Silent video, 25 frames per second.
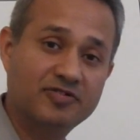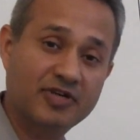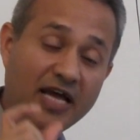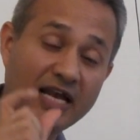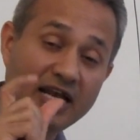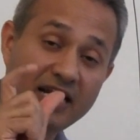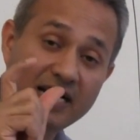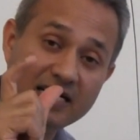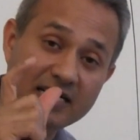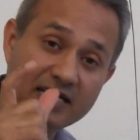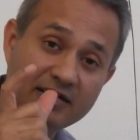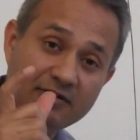
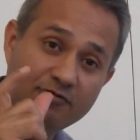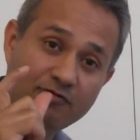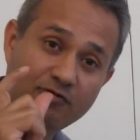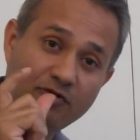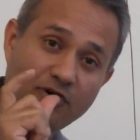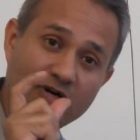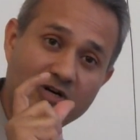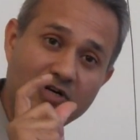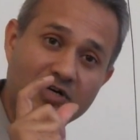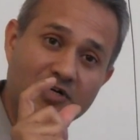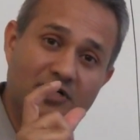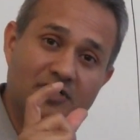relative
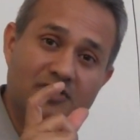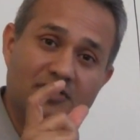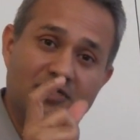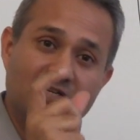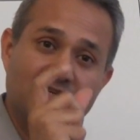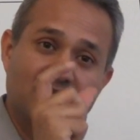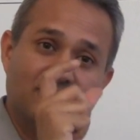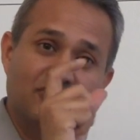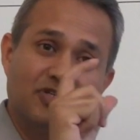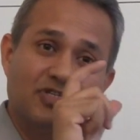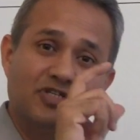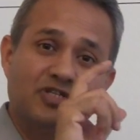water
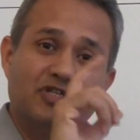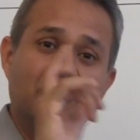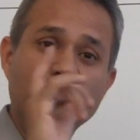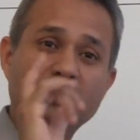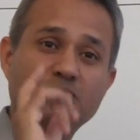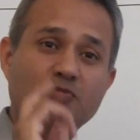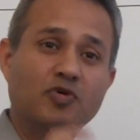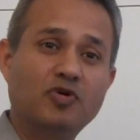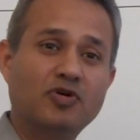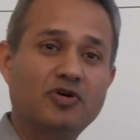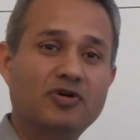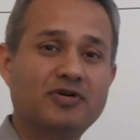concentration
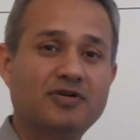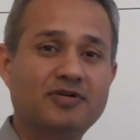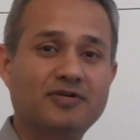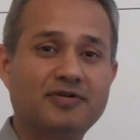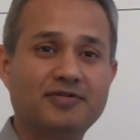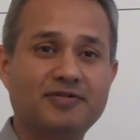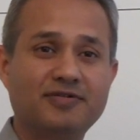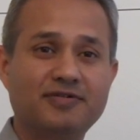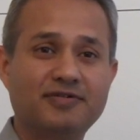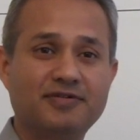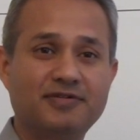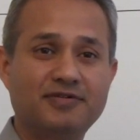is more.
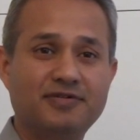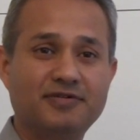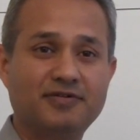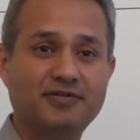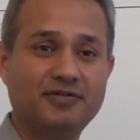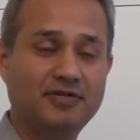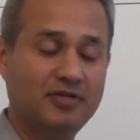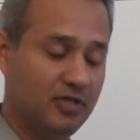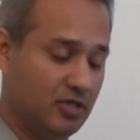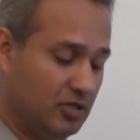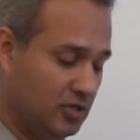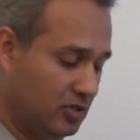
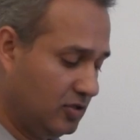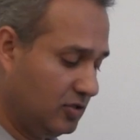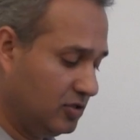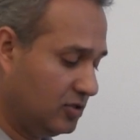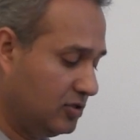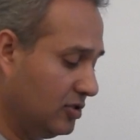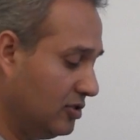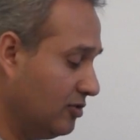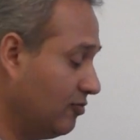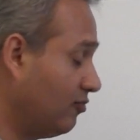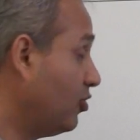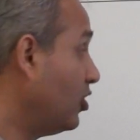
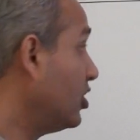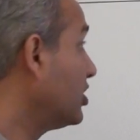So the